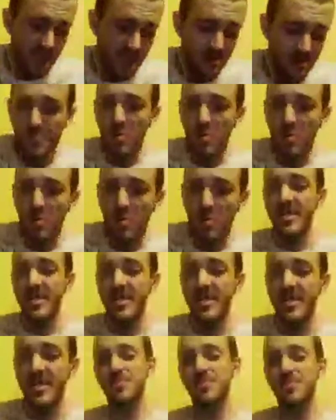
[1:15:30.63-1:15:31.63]
The other good
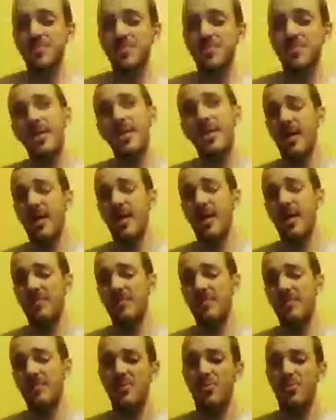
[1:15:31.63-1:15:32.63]
point is we do
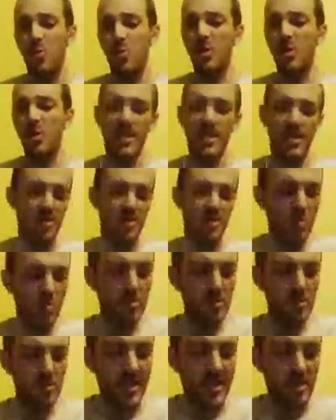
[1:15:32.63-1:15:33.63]
have the one and
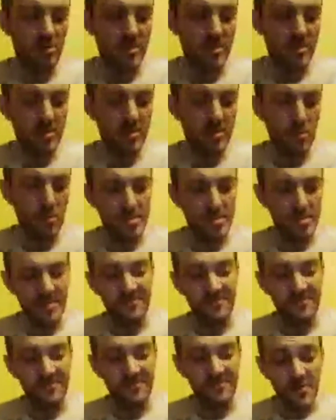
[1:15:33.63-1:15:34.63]
only area where the
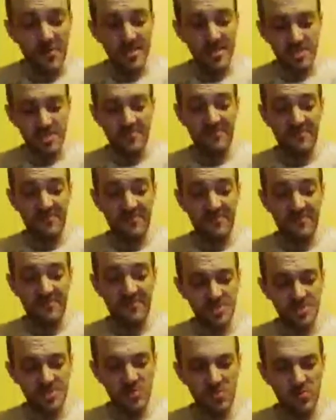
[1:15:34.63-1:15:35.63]
fairies have full
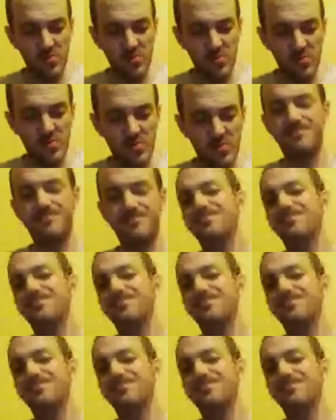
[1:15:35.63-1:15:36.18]
control.